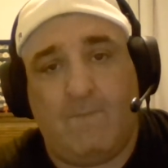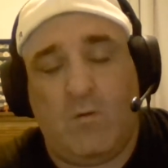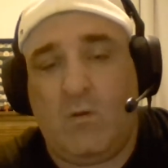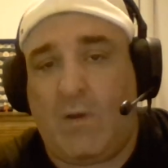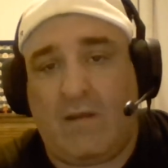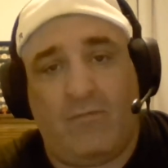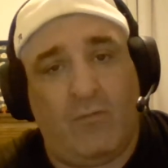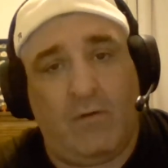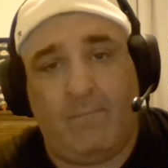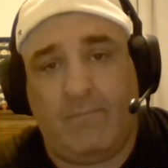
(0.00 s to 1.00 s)
What are you waiting
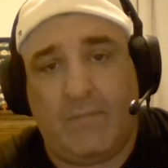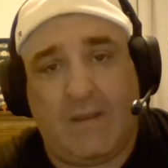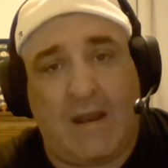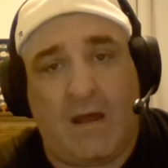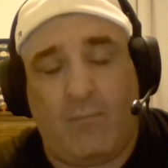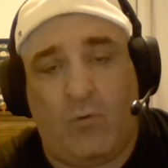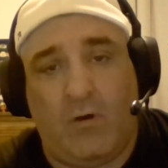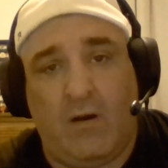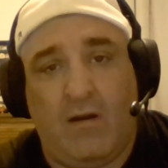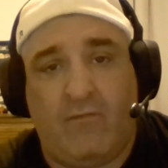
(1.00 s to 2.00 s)
for? Get on
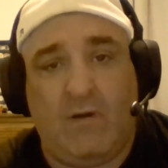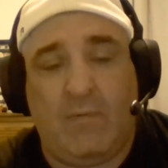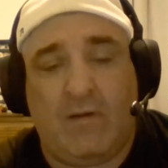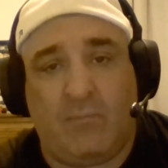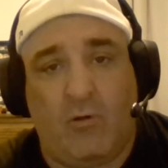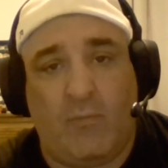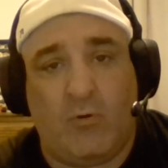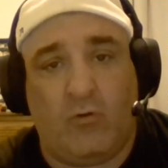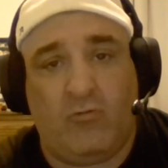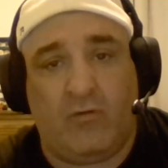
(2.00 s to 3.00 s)
board. Free picks and promo
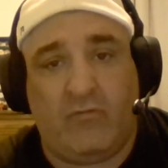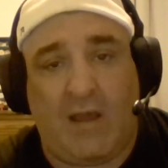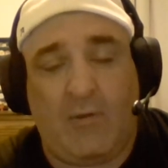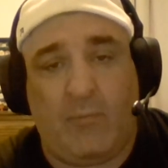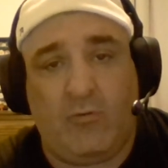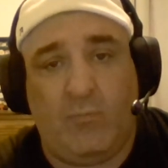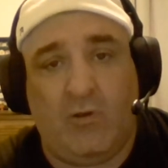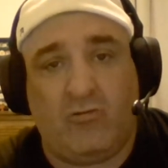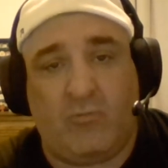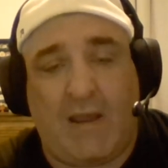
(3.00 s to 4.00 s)
codes all the time, helping you
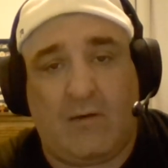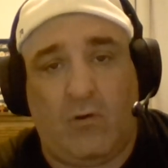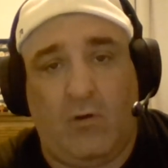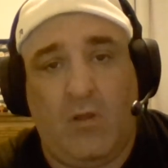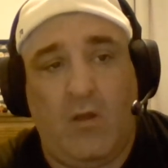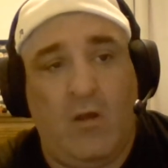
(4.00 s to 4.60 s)
build your bankroll.